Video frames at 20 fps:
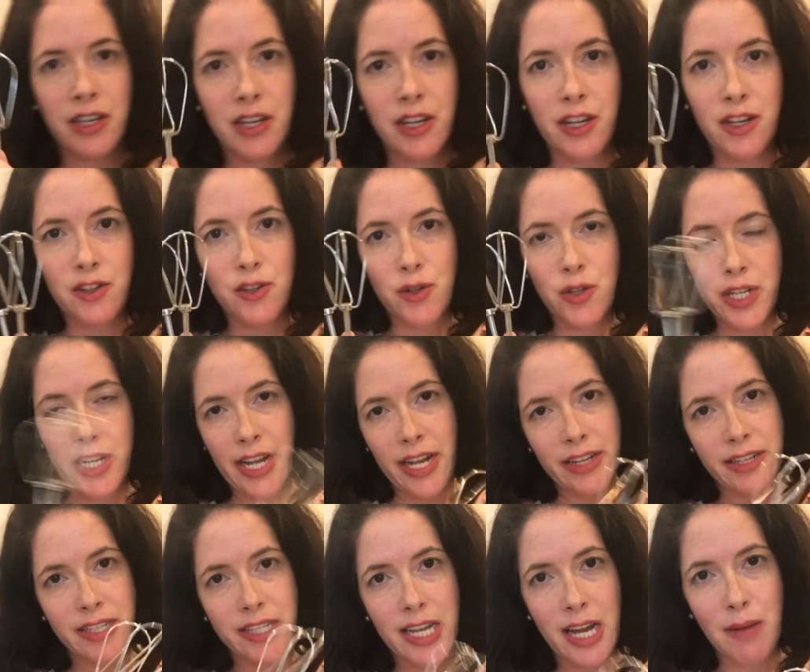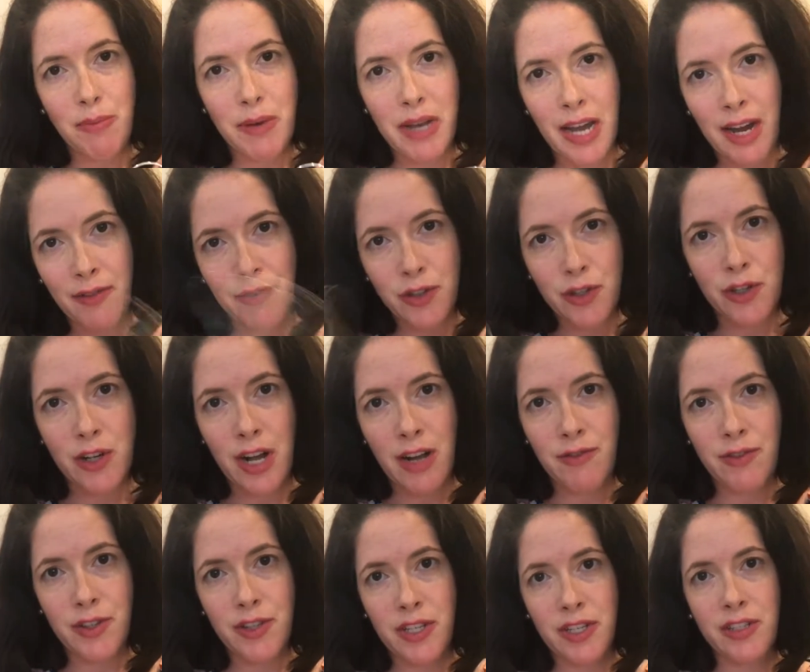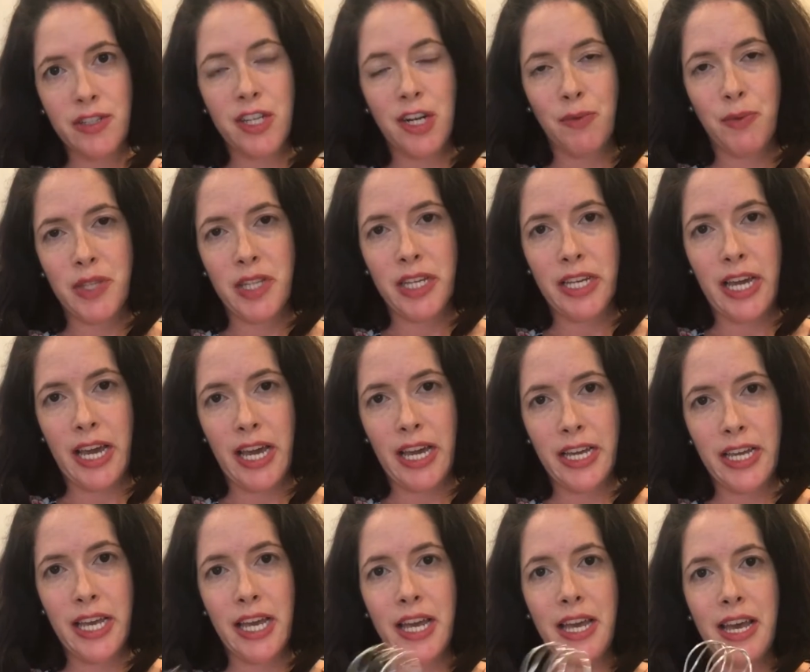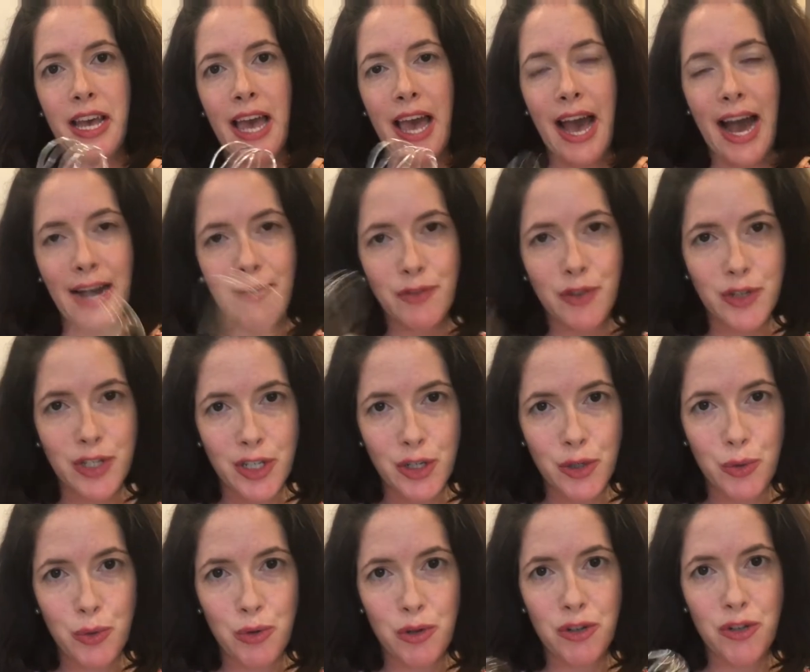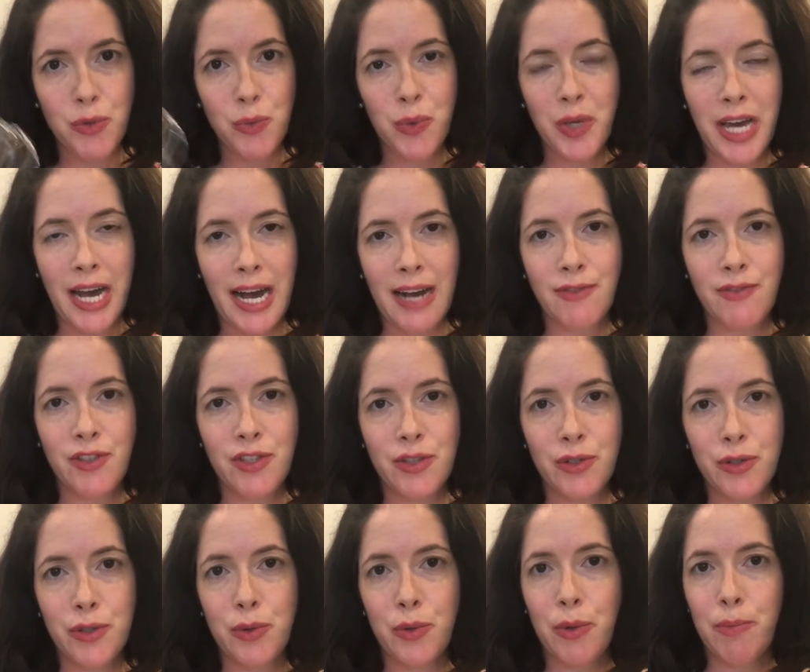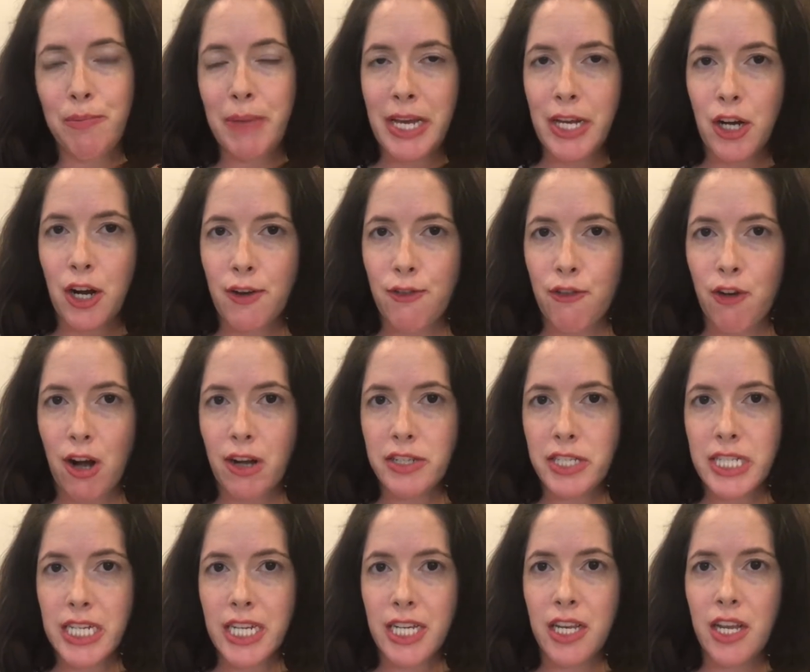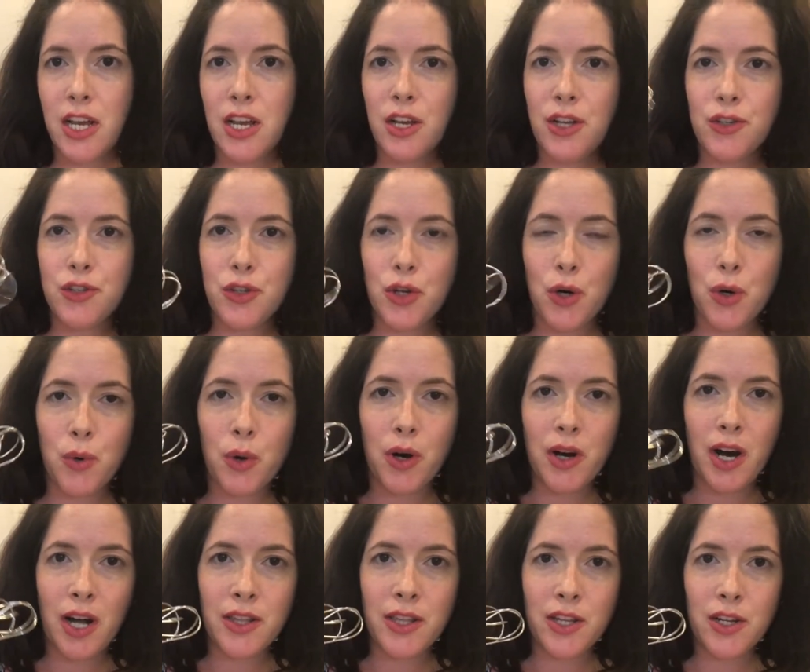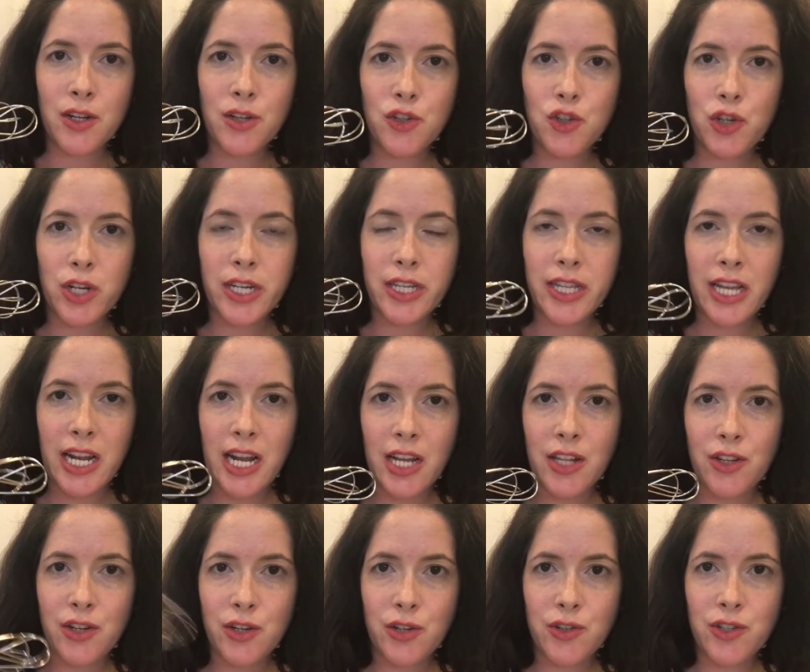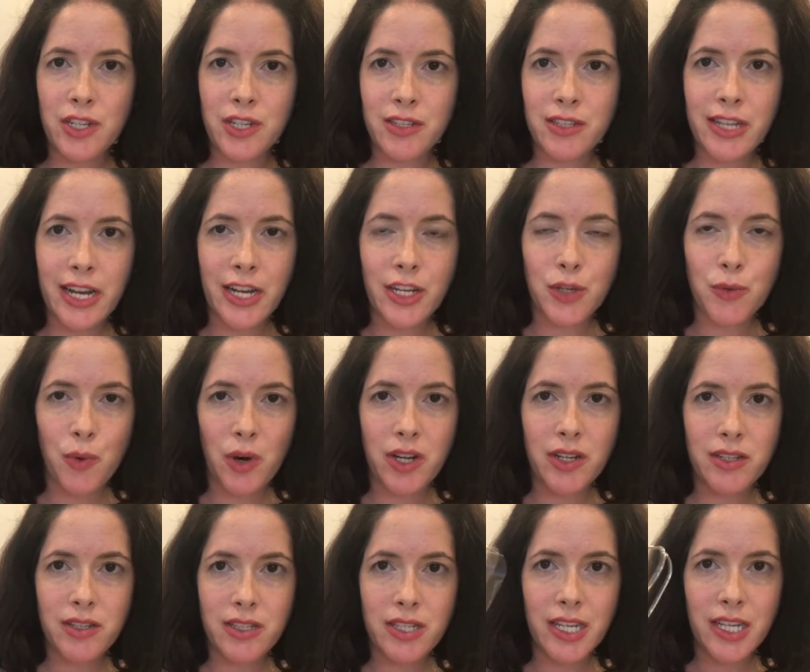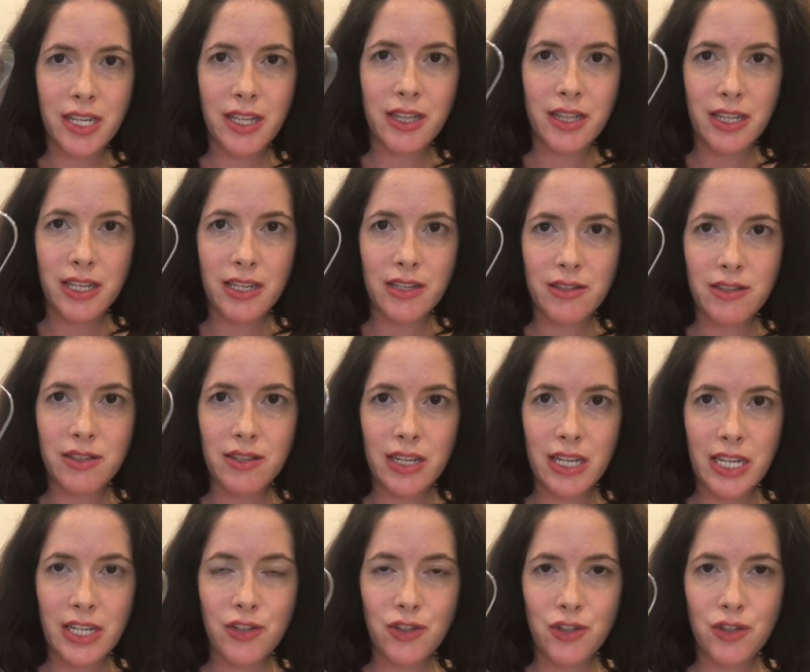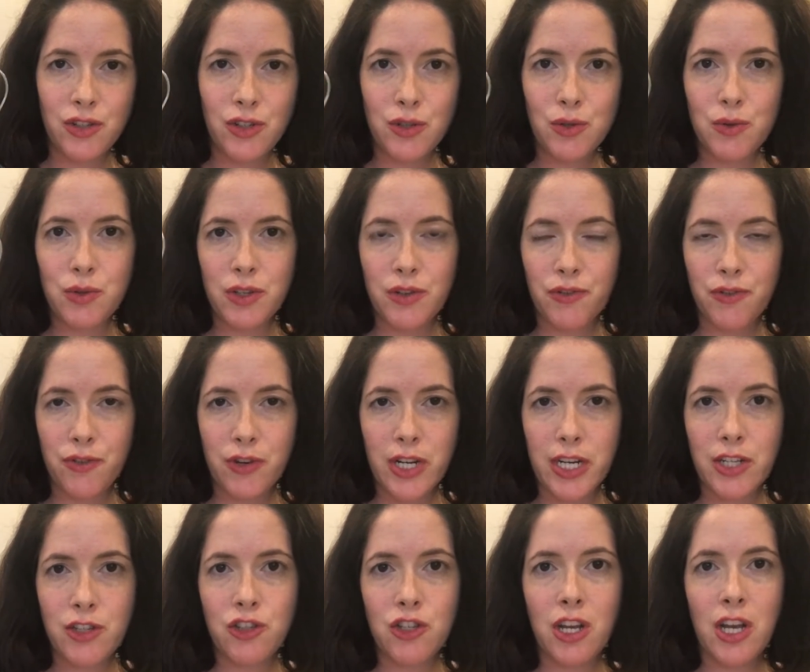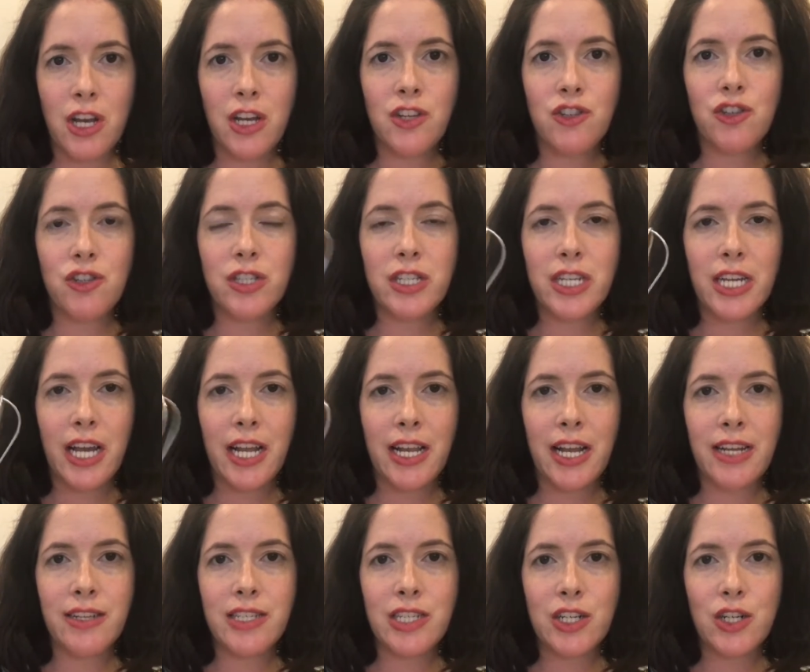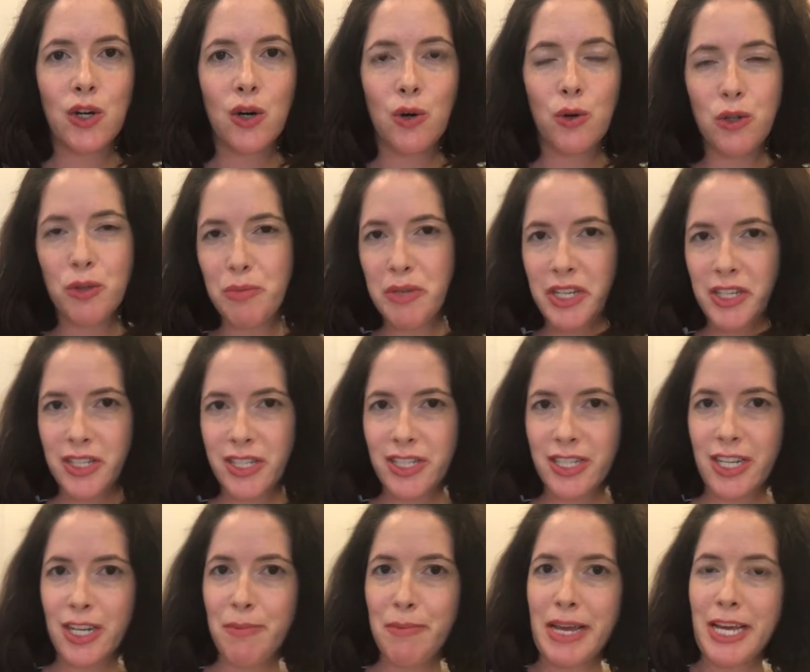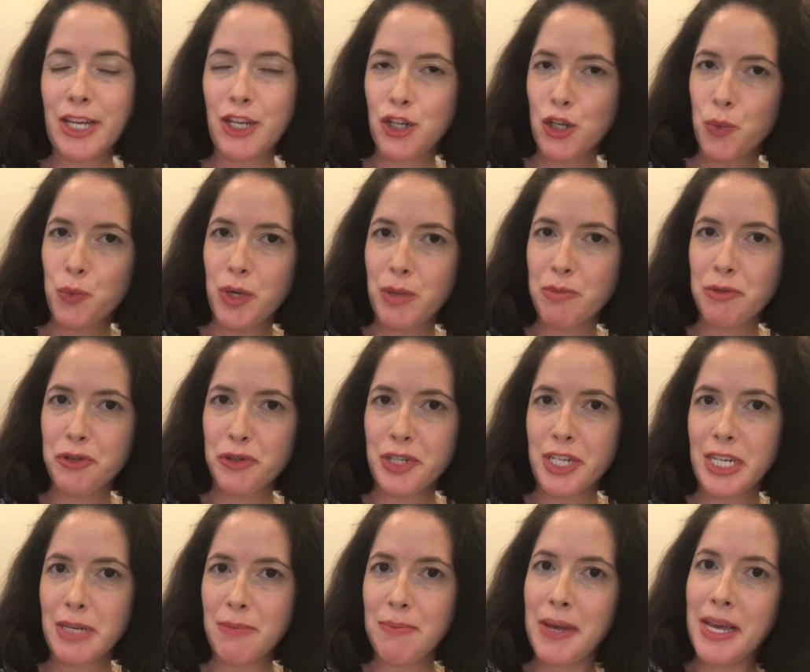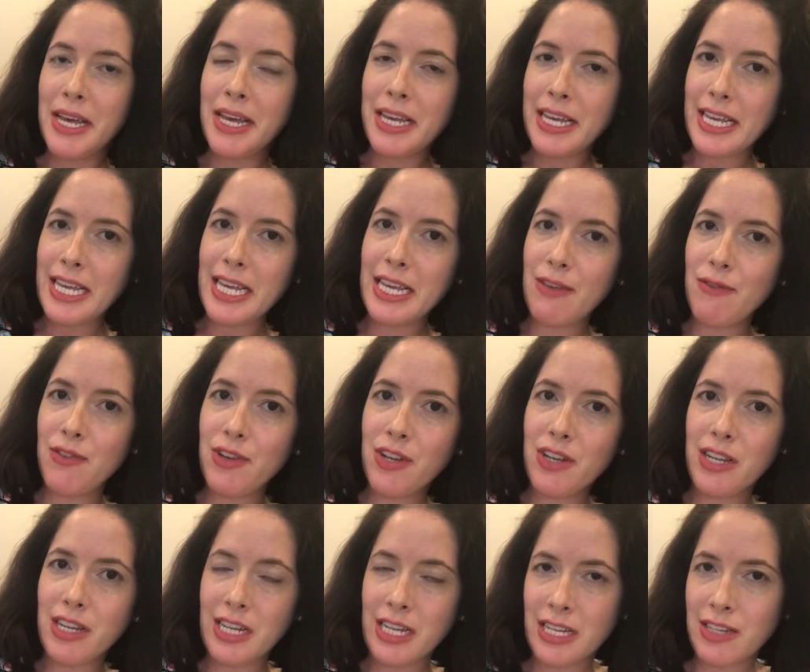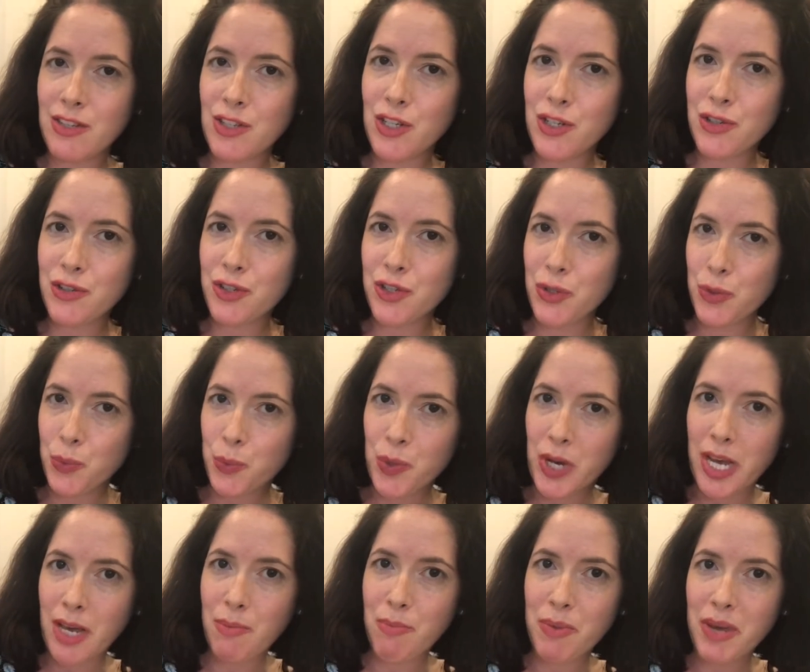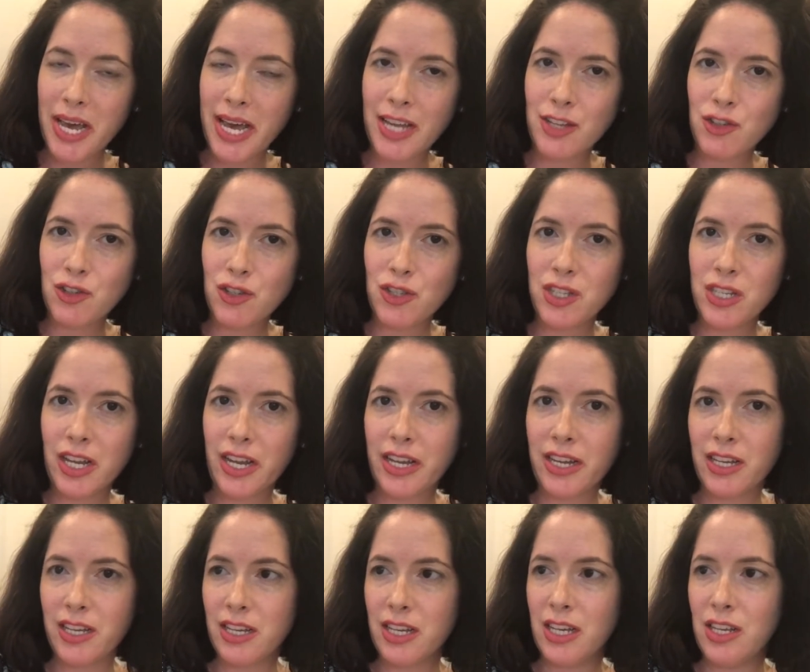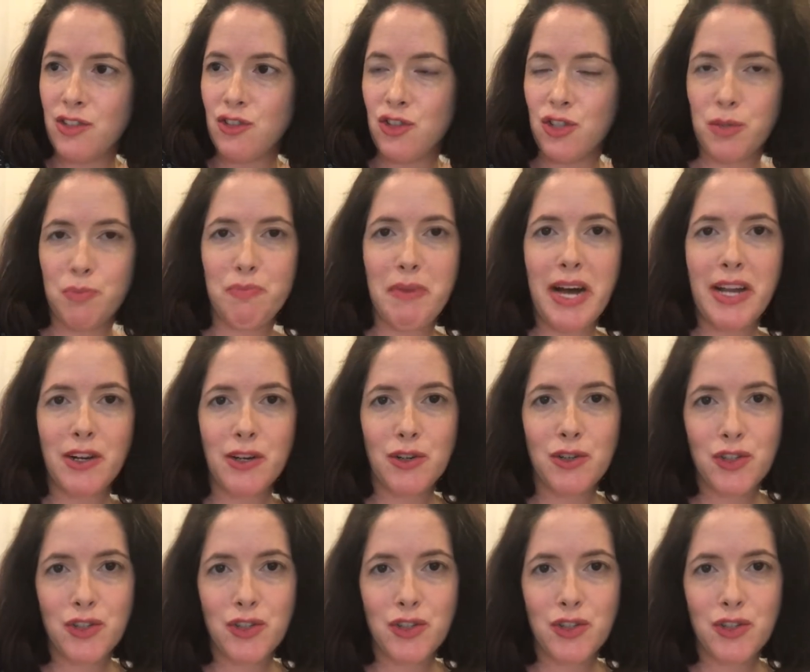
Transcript: So the next step after everything's done with the cake, after it cools, we have to make our frosting. So a little trick that I learned is that you want to stick these into the fridge just to get nice and cold, because it's going to make your whipped cream even easier to whip and just better.